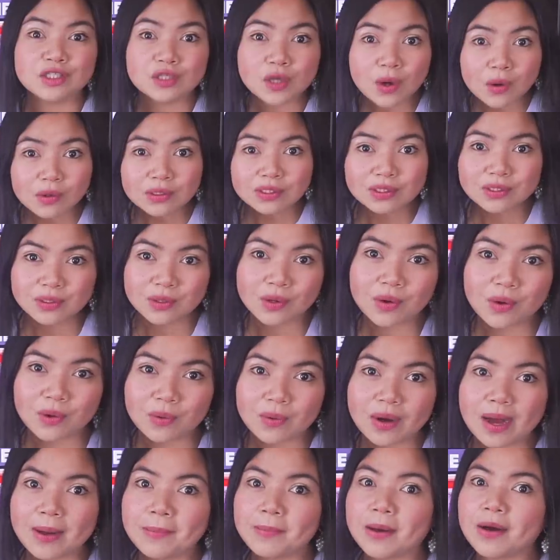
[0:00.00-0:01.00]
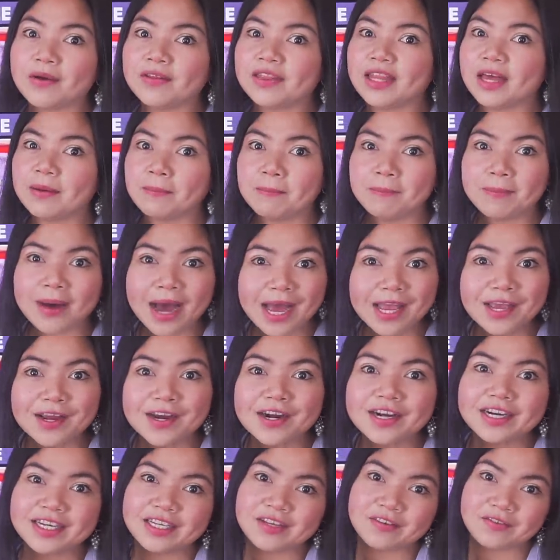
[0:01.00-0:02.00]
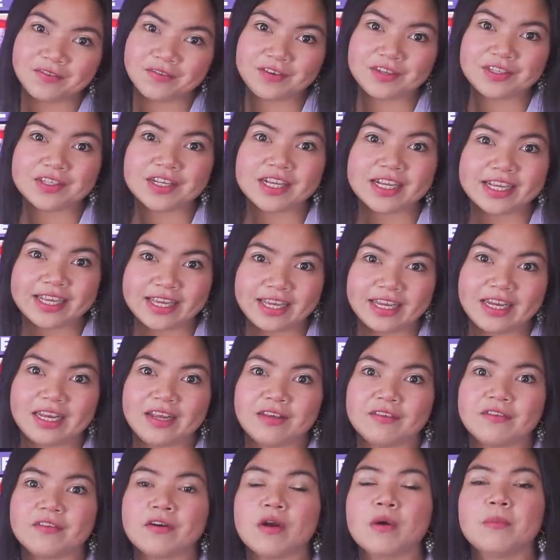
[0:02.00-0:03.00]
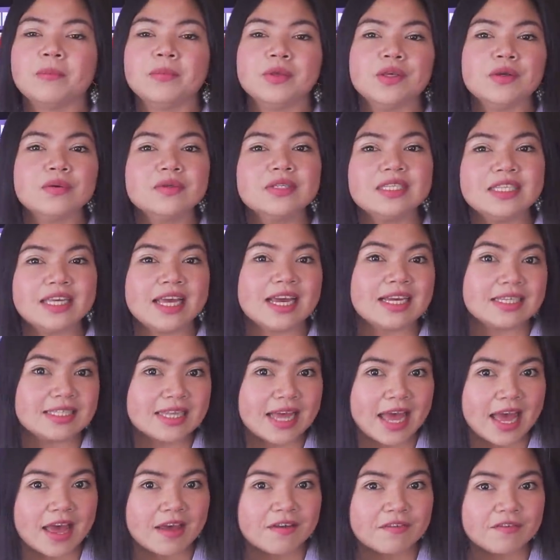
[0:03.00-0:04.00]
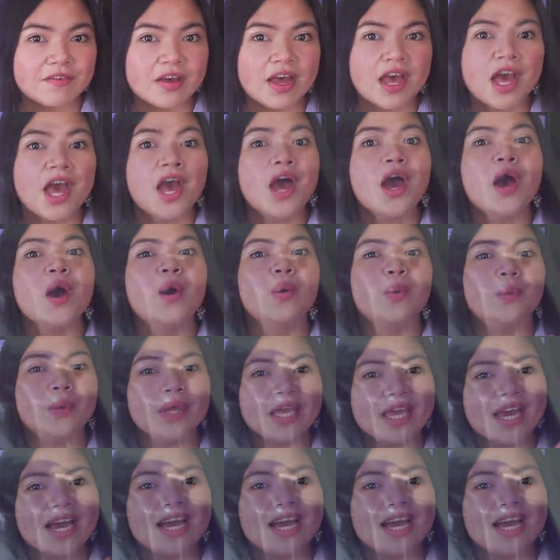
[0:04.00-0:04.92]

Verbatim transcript: don't know about the bioartificial kidney from UCSF, we